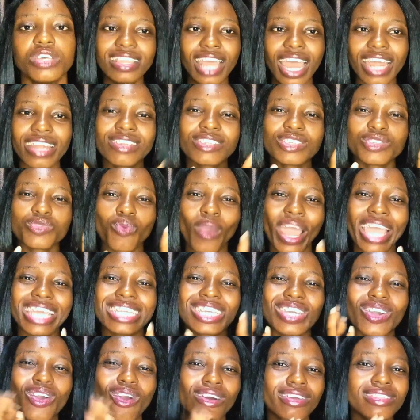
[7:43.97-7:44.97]
That is why
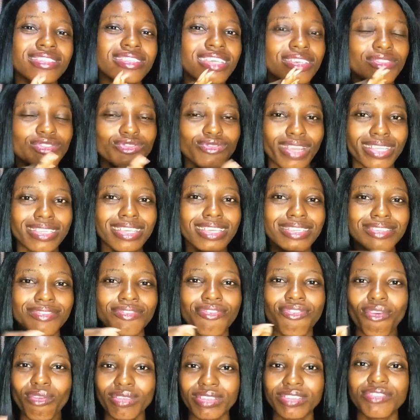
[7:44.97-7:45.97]
the content strategy
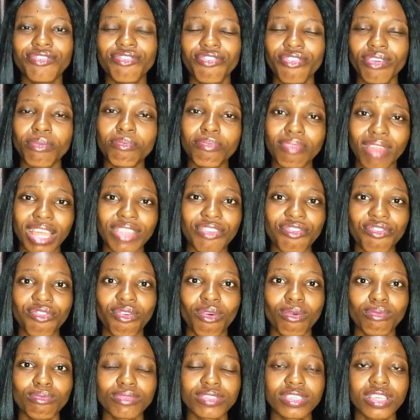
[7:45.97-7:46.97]
for different
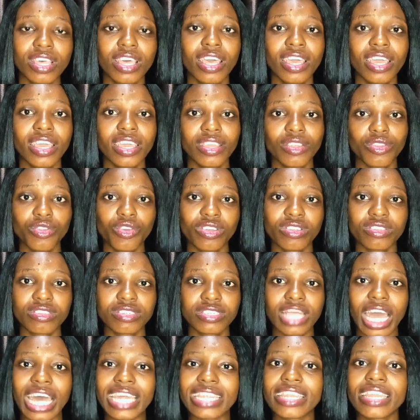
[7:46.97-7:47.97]
platforms, do you
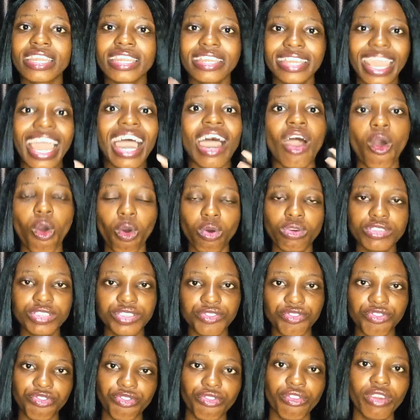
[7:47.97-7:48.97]
understand? They are all
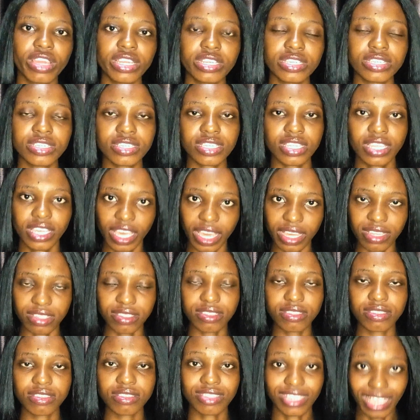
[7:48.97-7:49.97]
different.
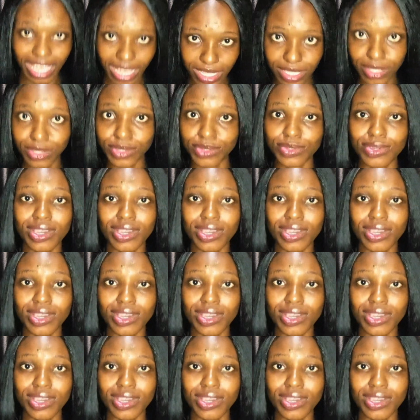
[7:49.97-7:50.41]
Yes, yes.